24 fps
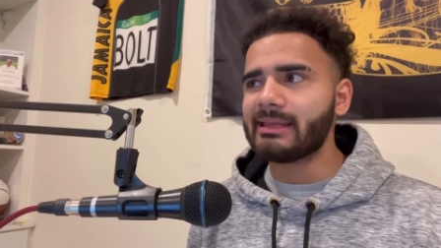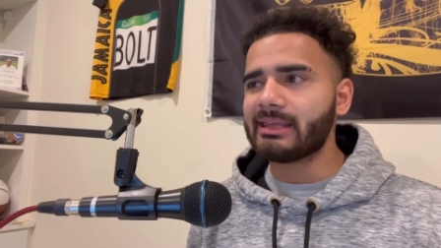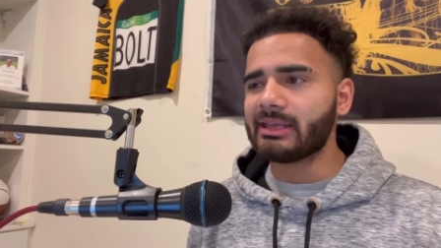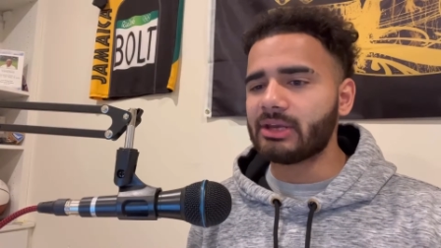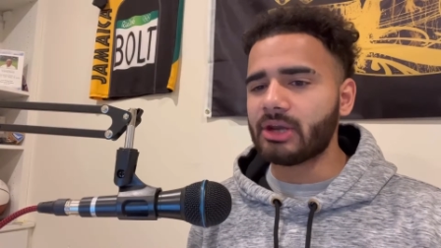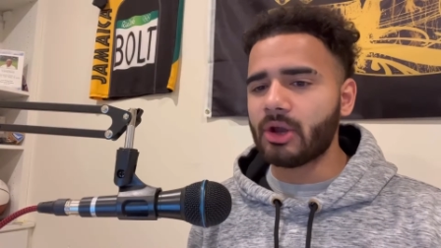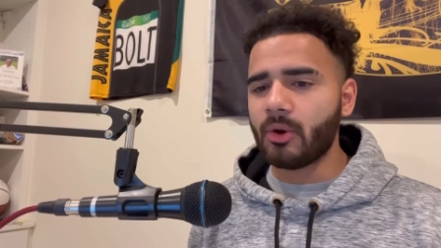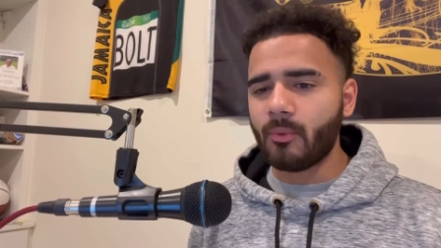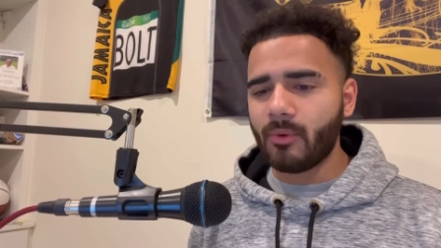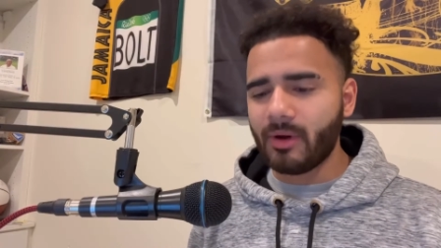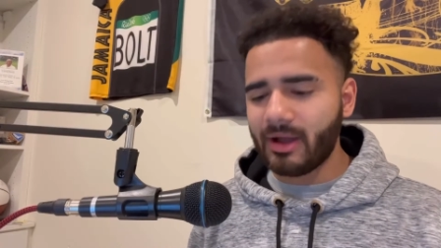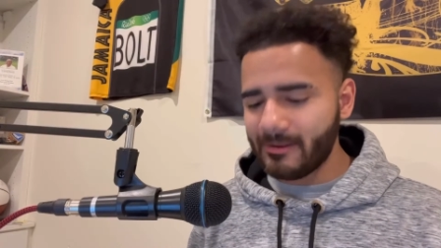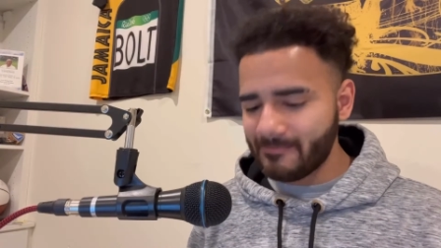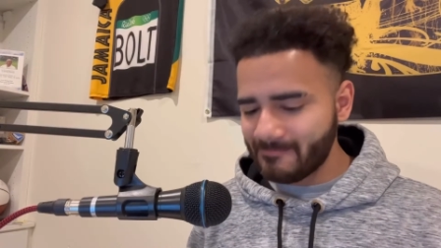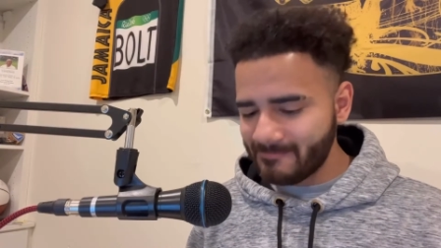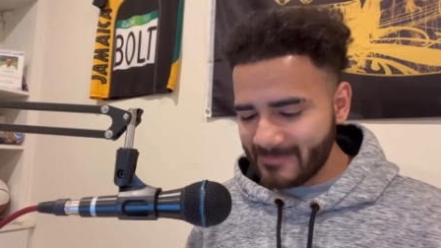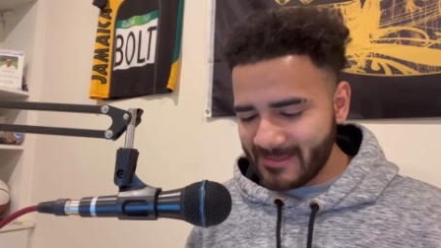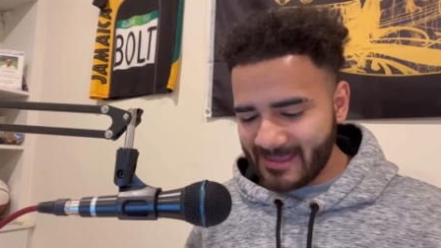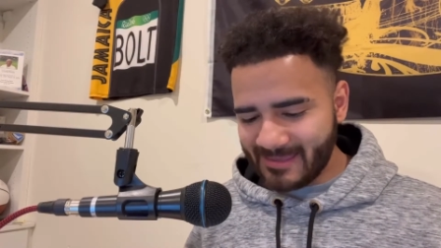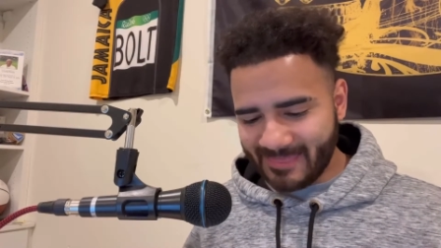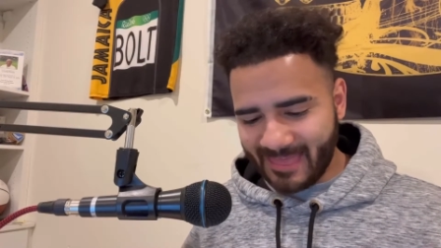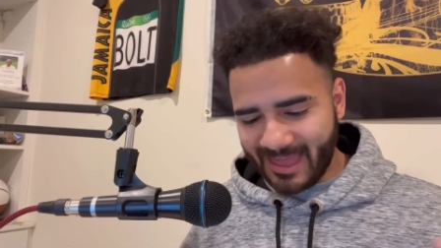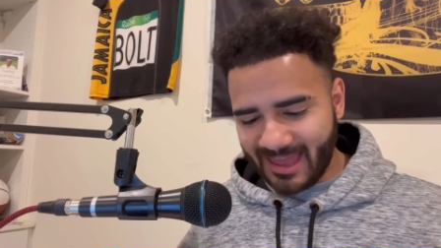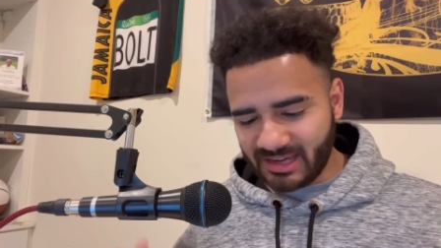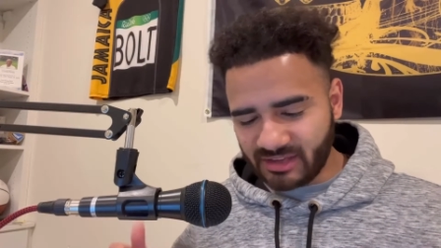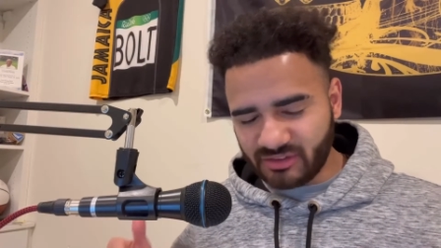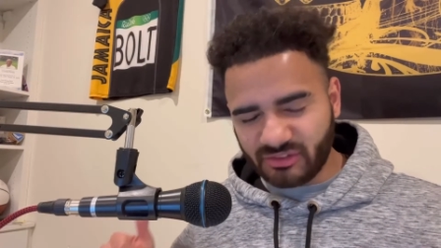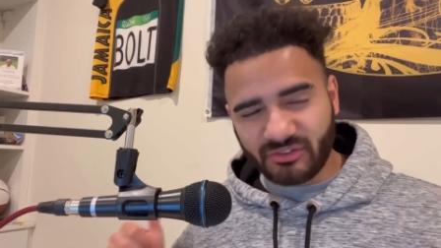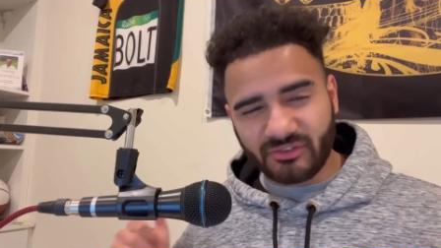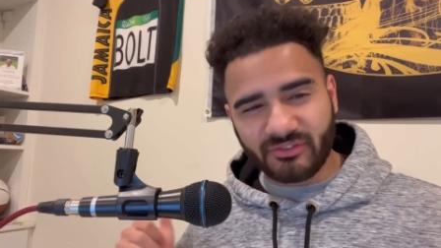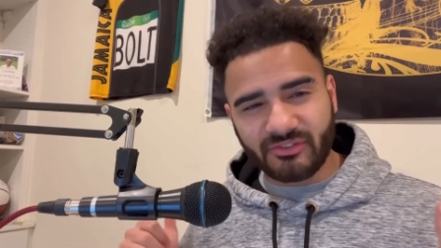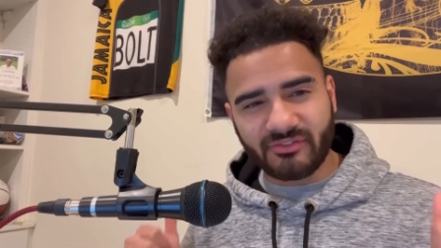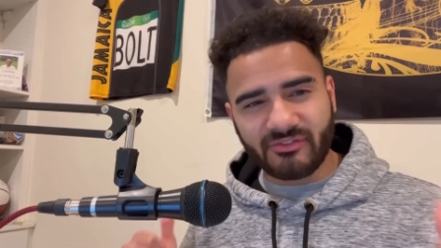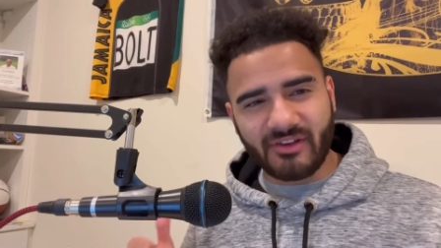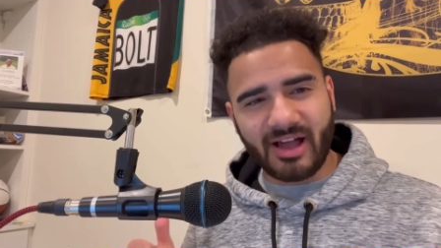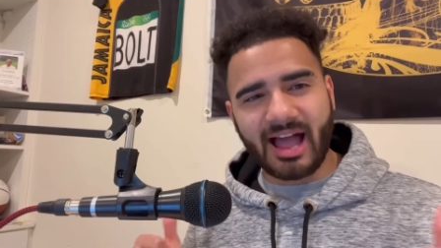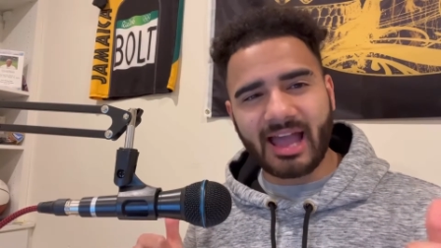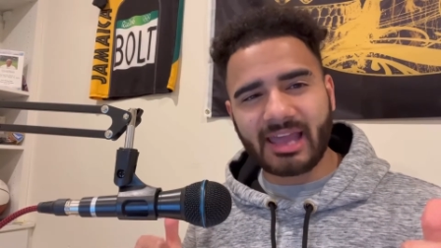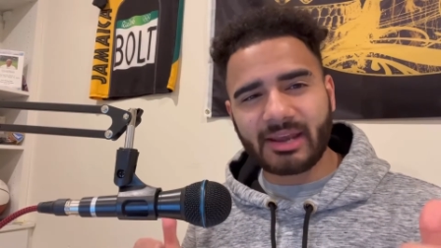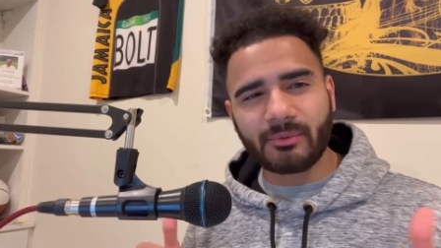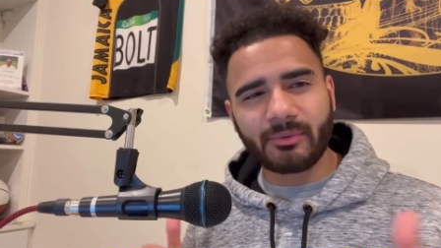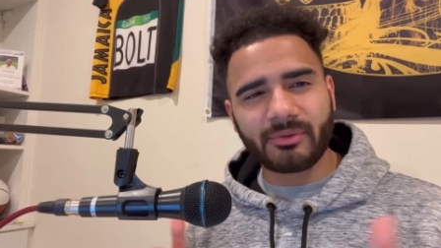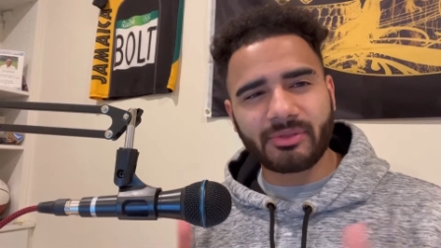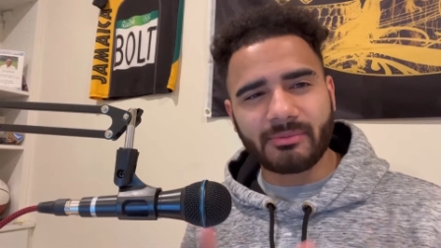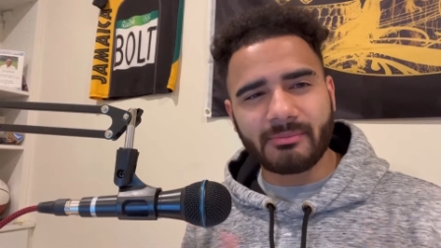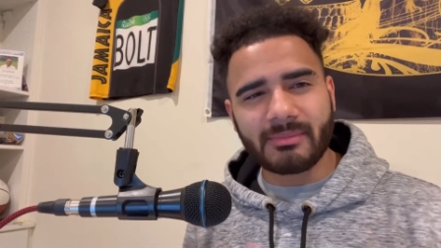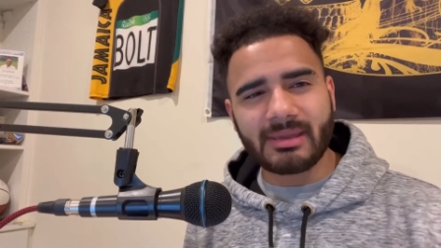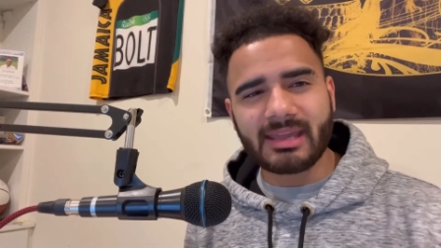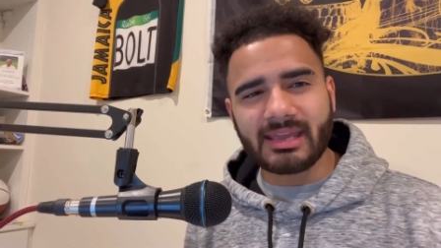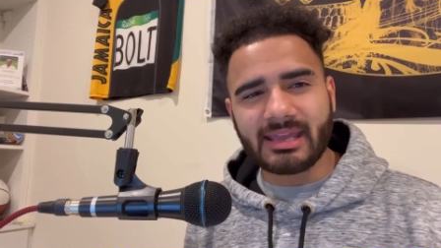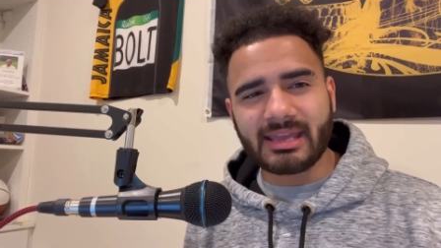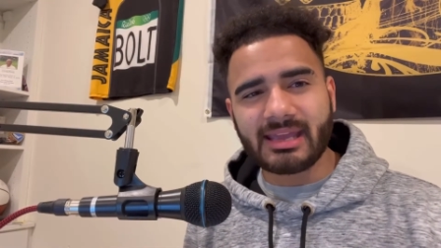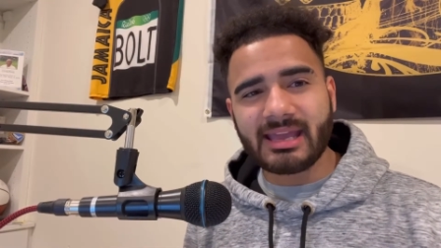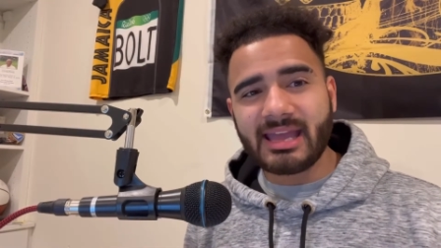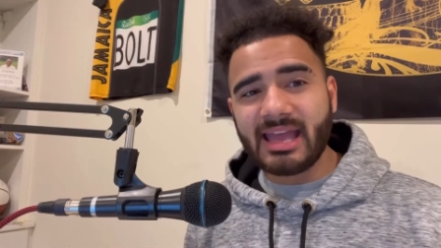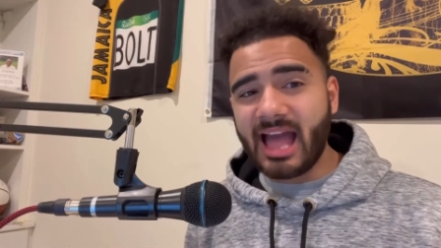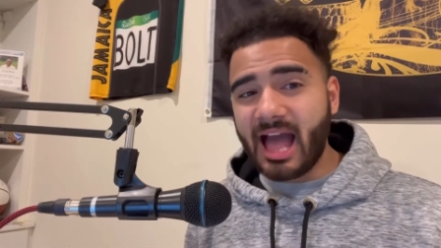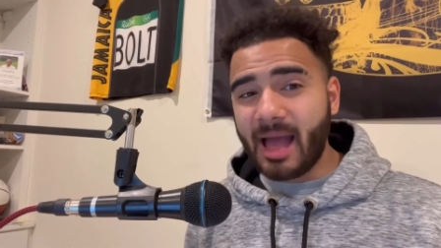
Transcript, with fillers: you know what? That is fine with me.